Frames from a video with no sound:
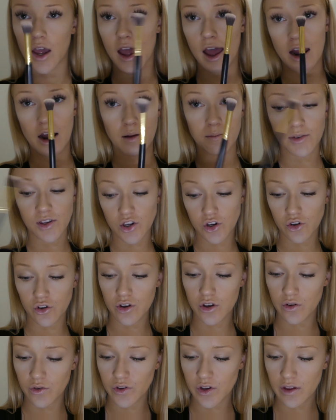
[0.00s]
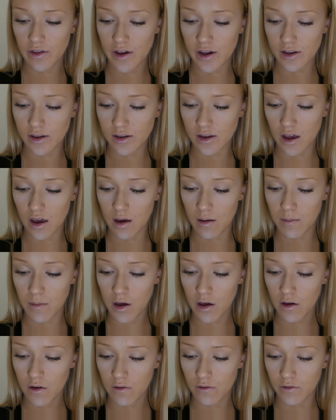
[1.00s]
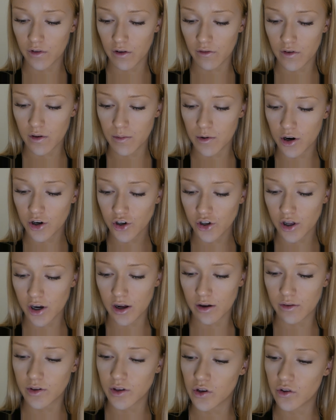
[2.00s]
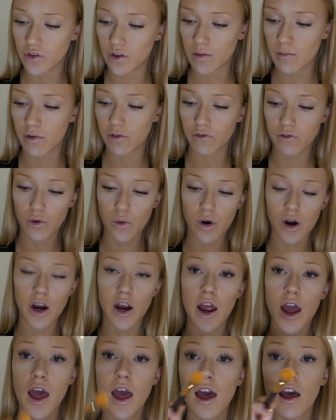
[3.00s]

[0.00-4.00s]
And I'm still using that same fluffy brush that I was using before.